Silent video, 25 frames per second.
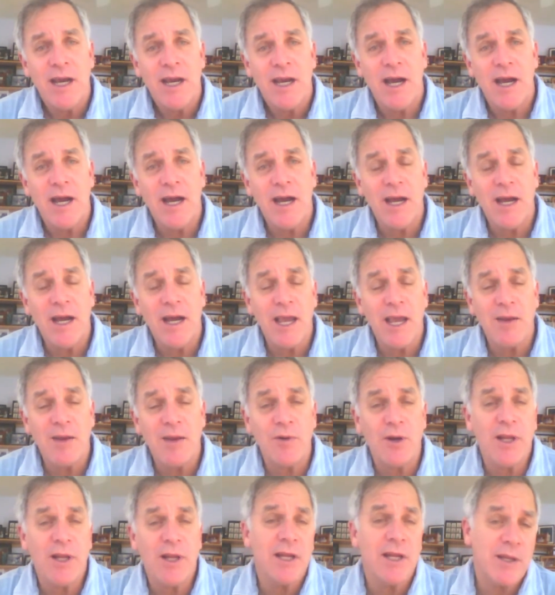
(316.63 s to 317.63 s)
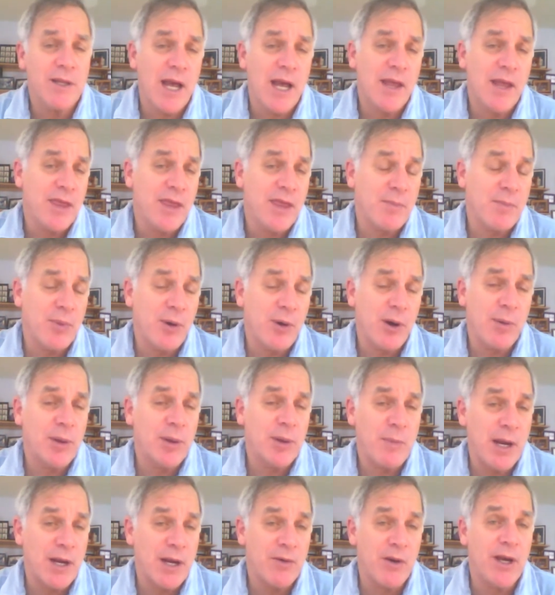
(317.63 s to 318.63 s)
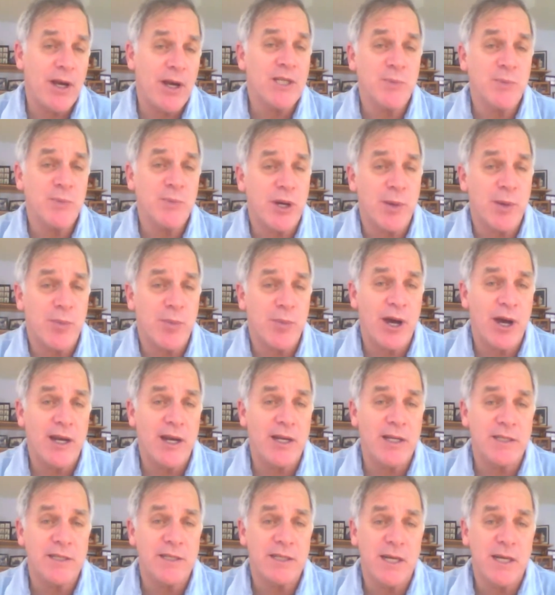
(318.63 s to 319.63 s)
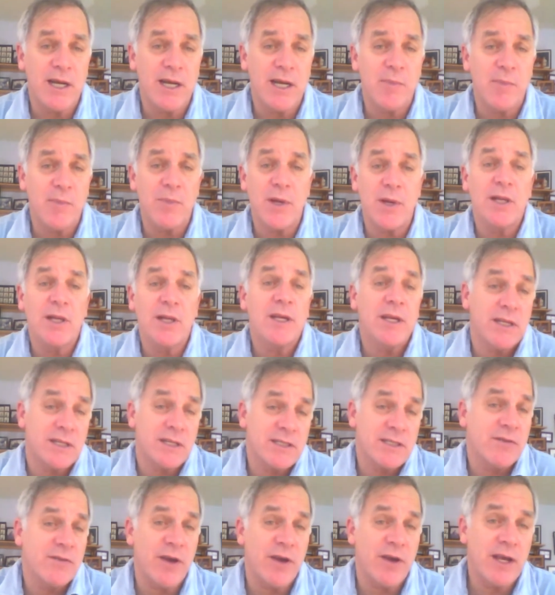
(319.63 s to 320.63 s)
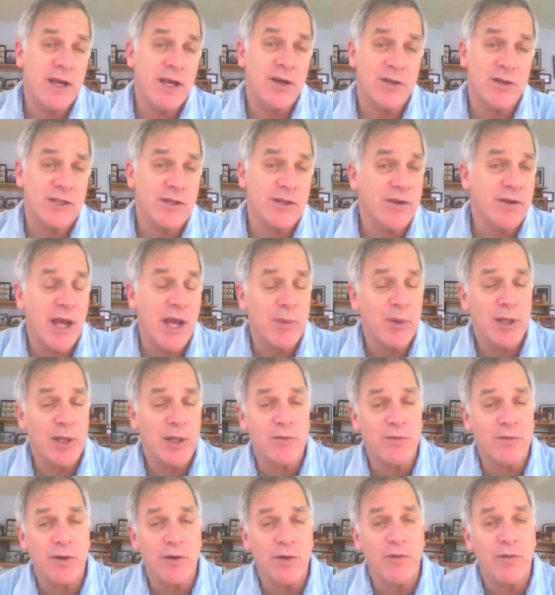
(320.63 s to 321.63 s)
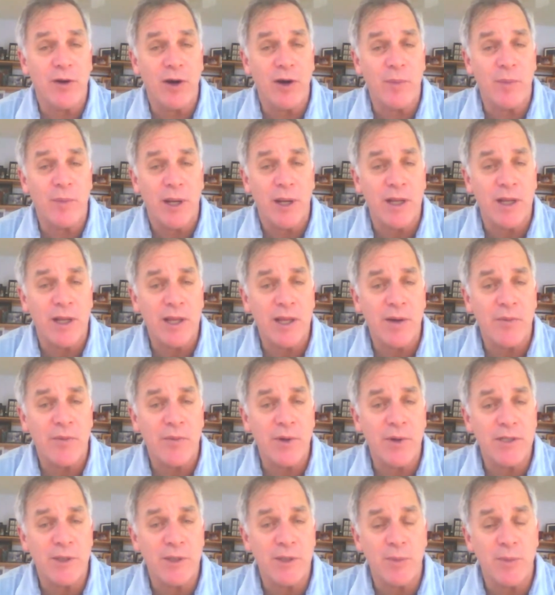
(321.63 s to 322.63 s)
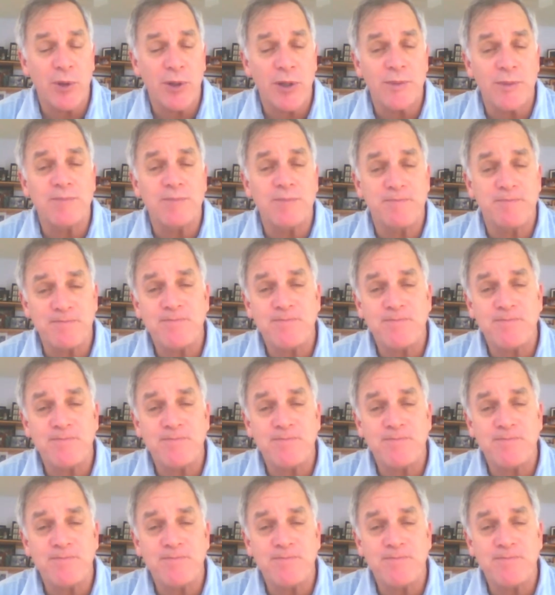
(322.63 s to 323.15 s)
And really, I think probably my greatest point of pride is millions of acres of chemical-free farming that we support.